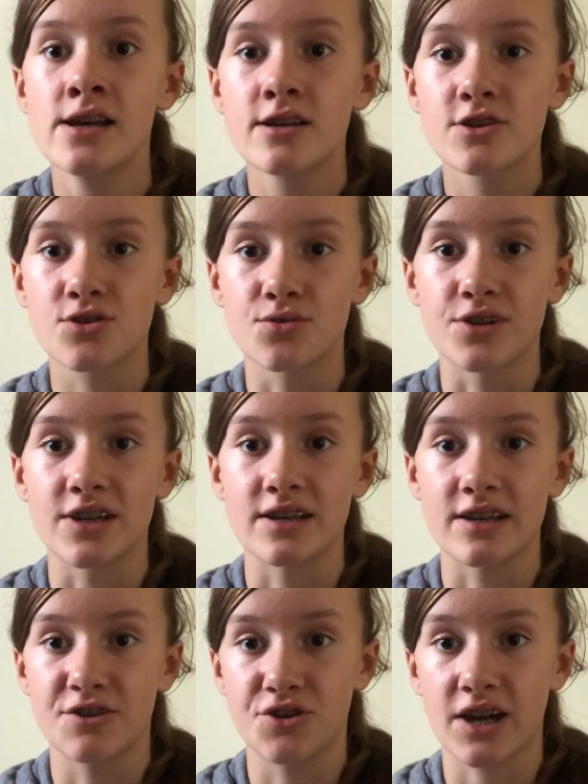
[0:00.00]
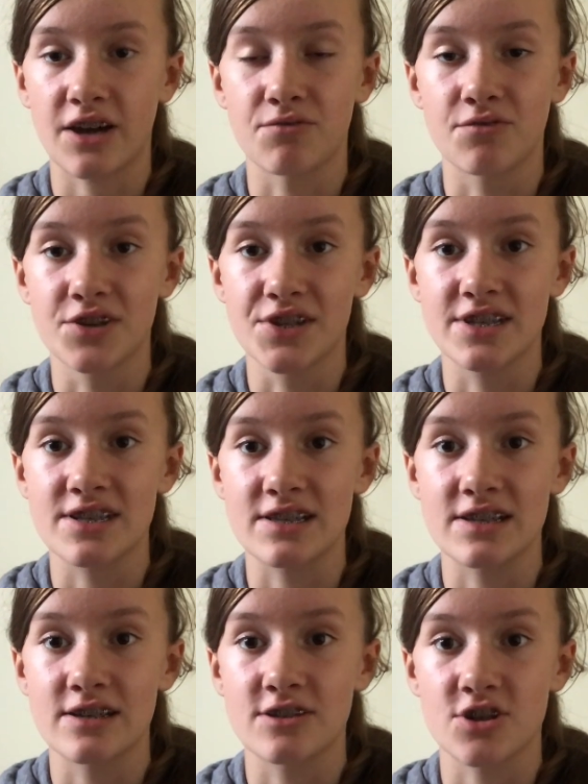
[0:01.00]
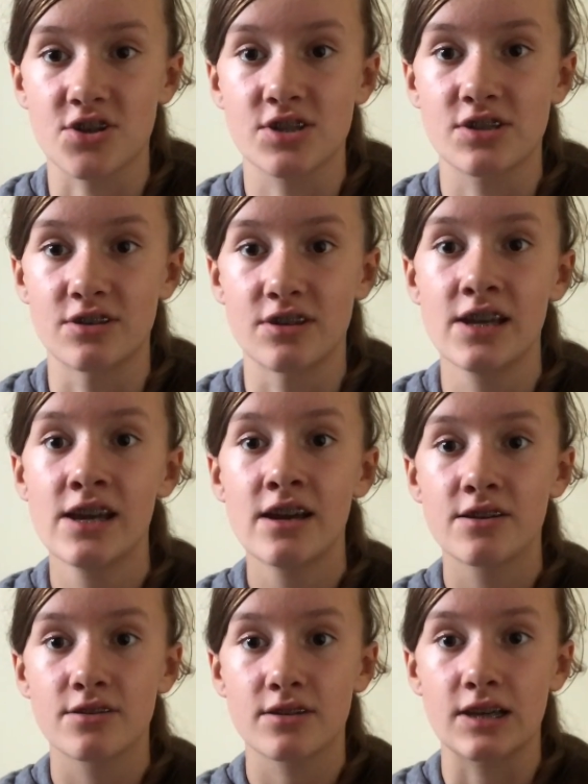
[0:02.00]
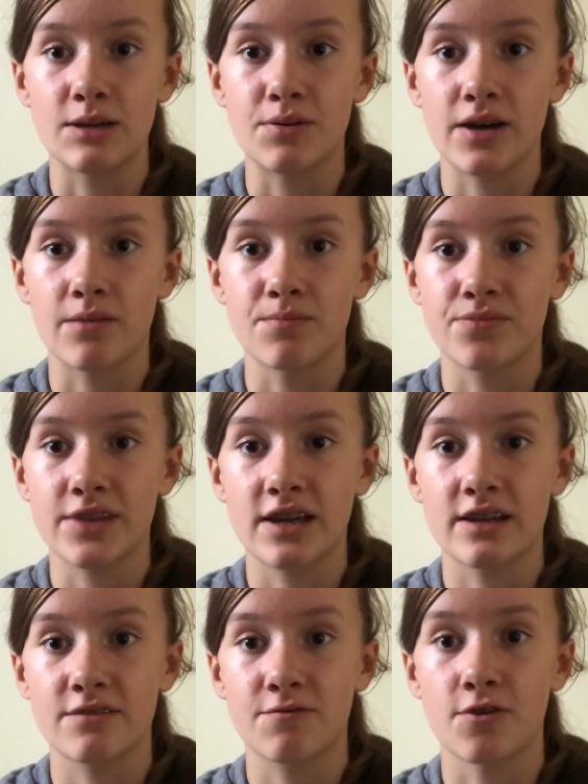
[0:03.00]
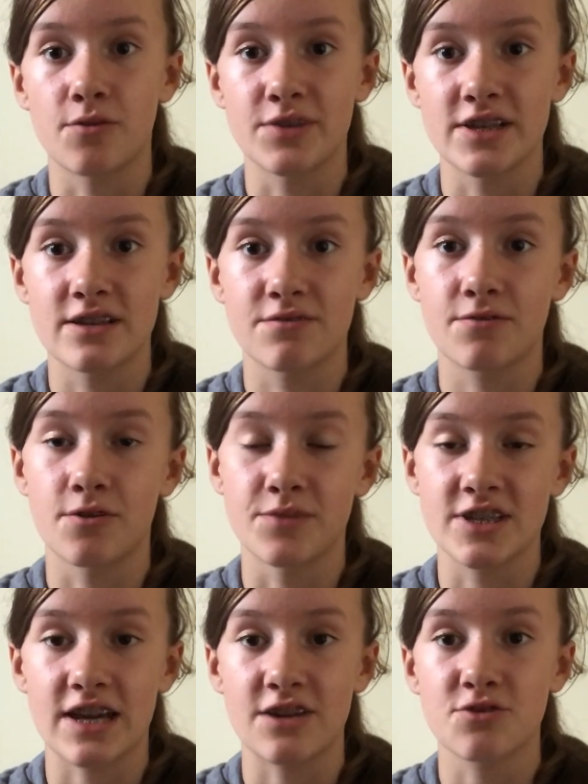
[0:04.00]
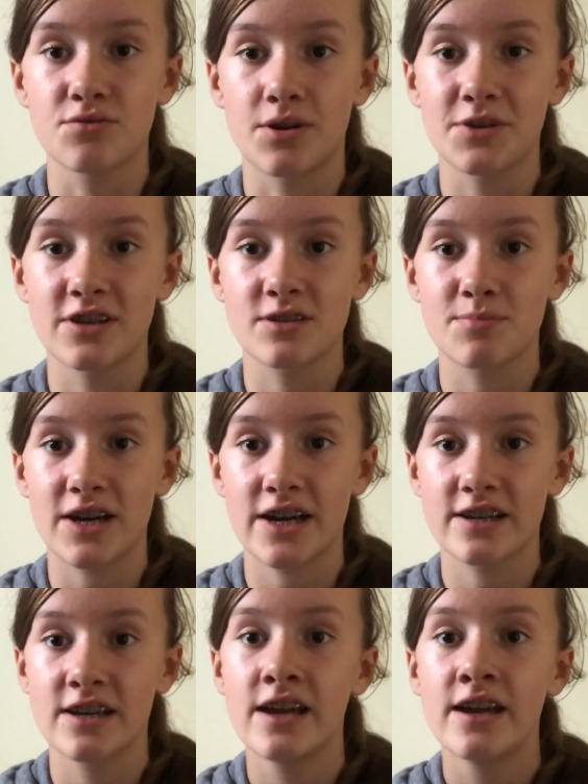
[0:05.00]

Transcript: so that you can't really see it, just to keep him from the saddle rubbing his back.